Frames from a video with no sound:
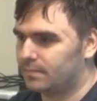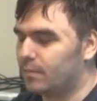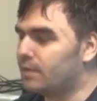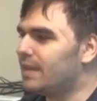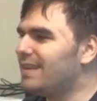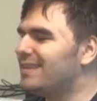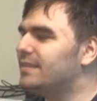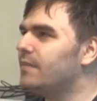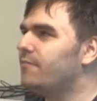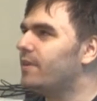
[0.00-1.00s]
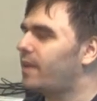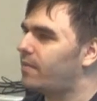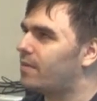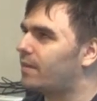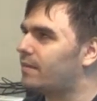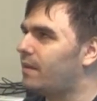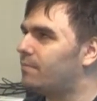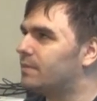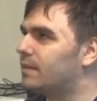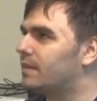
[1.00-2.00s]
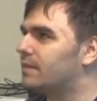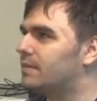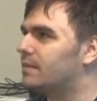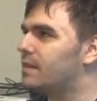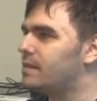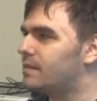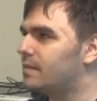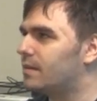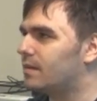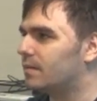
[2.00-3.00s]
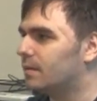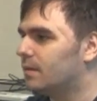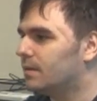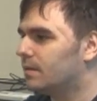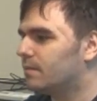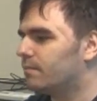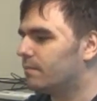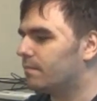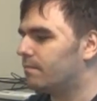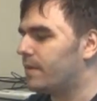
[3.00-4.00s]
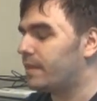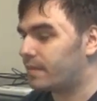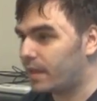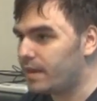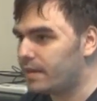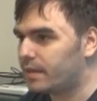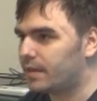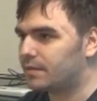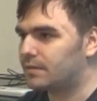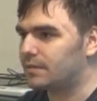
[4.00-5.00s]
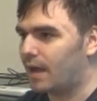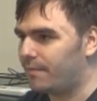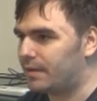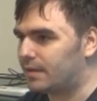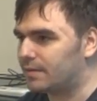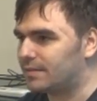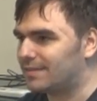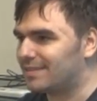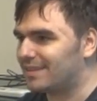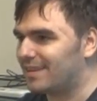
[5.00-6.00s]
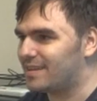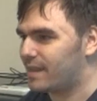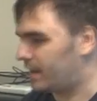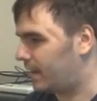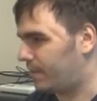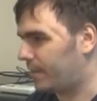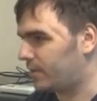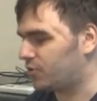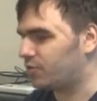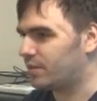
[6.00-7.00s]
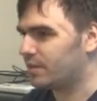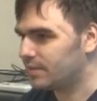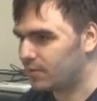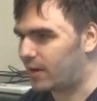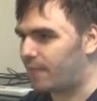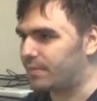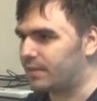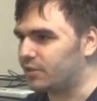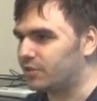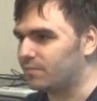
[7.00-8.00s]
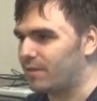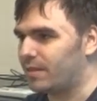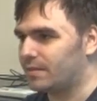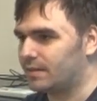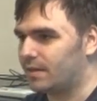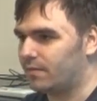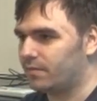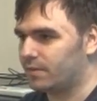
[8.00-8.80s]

But it's not fucking things up. It's like the state. Maintaining its dominance and making sure there is no competition with itself.